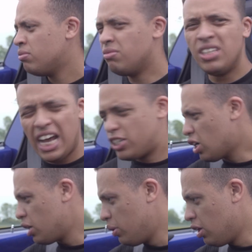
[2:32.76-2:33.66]
Nah,
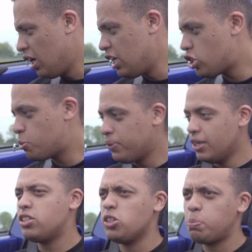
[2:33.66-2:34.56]
sod it, we're not. Let's just put it
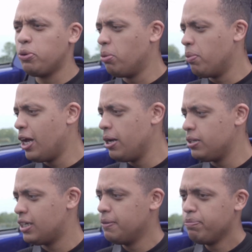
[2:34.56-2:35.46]
into sport
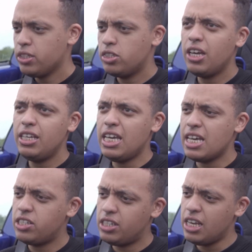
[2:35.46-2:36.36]
mode, turn the
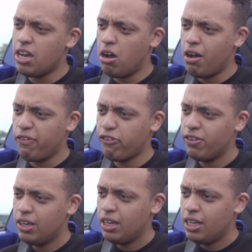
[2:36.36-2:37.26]
ESC off.
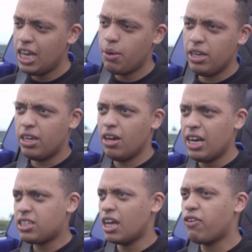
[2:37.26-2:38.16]
There we go,
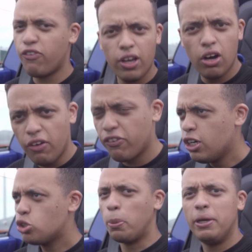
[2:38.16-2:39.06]
that's everything off.
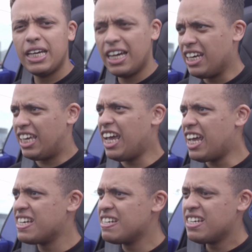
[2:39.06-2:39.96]
Drop it down a gear.
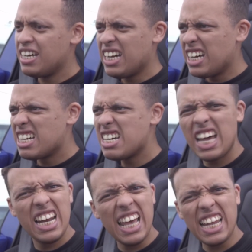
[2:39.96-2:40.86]

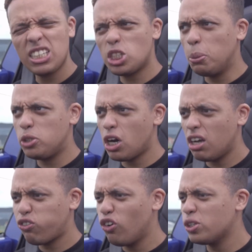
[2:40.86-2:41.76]
And let that
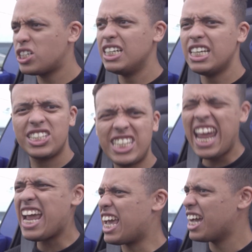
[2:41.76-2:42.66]
supercharged 4-cylinder
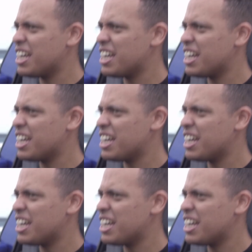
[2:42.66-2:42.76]
sing.